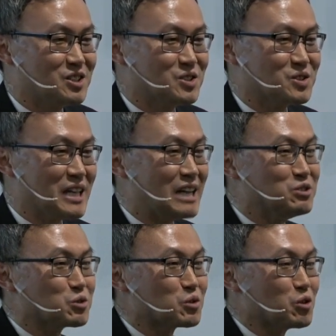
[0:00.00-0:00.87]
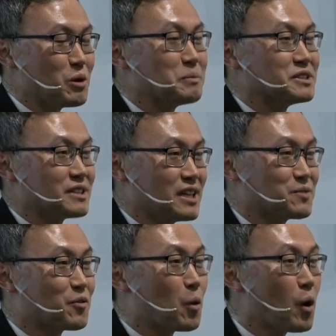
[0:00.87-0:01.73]
to non-nuclear weapon
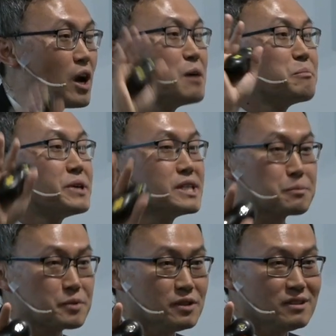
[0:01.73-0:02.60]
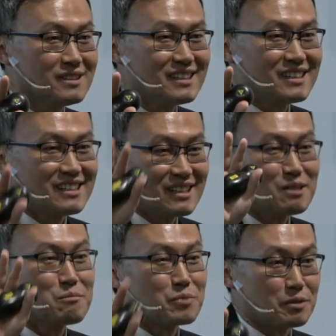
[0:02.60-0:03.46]
states for peaceful
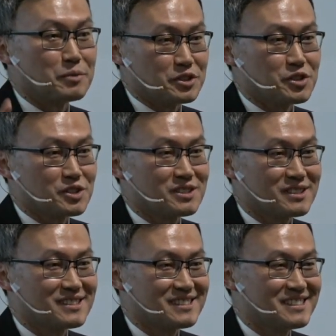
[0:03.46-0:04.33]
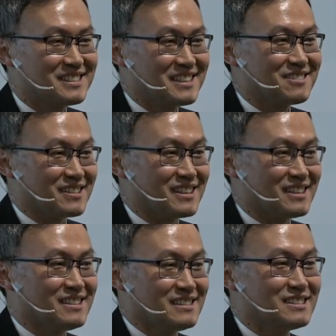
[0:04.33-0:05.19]
purpose.
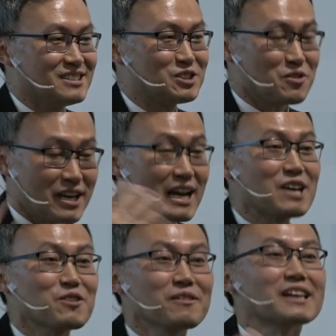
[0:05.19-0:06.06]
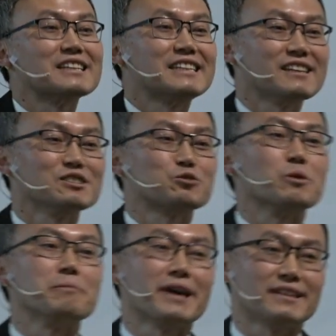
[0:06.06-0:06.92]
Yeah? So that kind of like deals
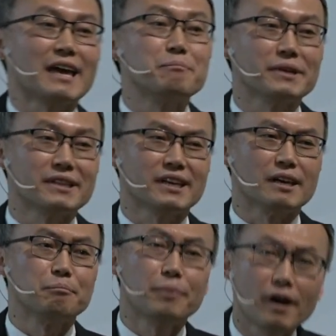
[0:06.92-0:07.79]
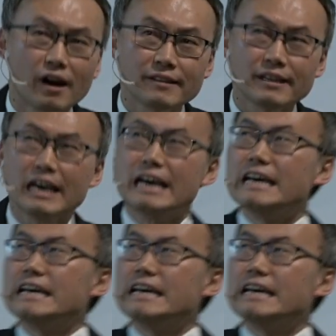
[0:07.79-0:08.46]
were made, NPT. But